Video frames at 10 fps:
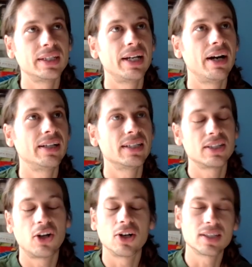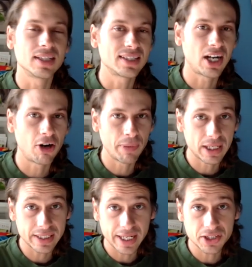and they had this long 6-hour
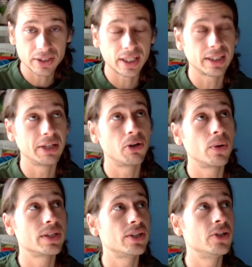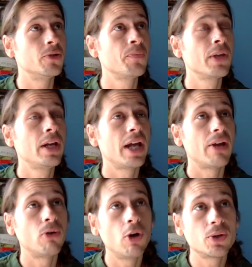meditation that they would always do. And
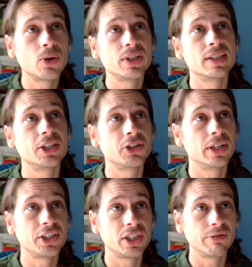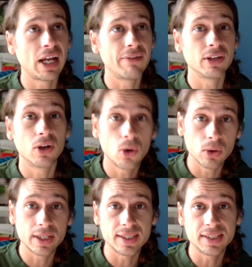Roy was always in the tradition of having a
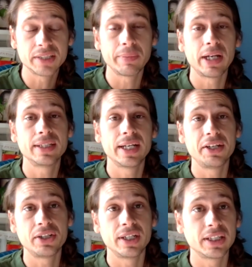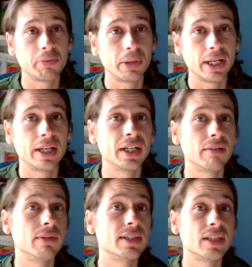holy season meditation at the beginning
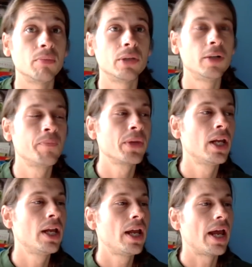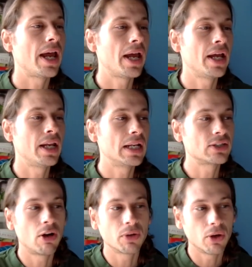of December. And
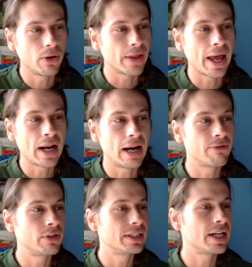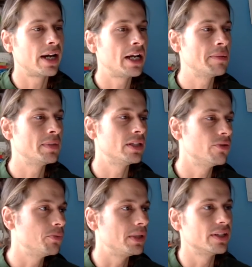so I would go to that every time, and it
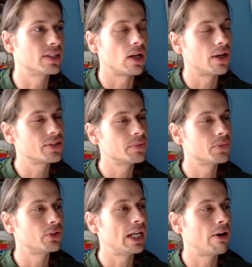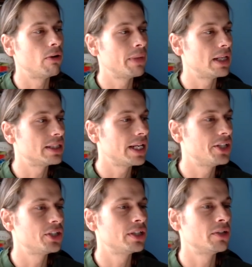would be this awesome 3-hour
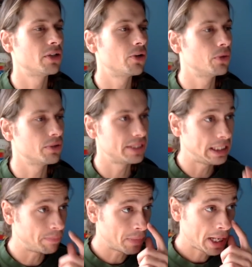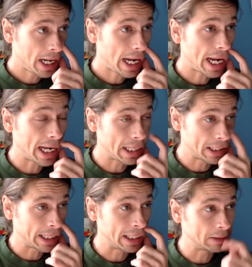meditation and go real deep. And
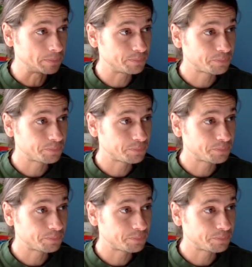that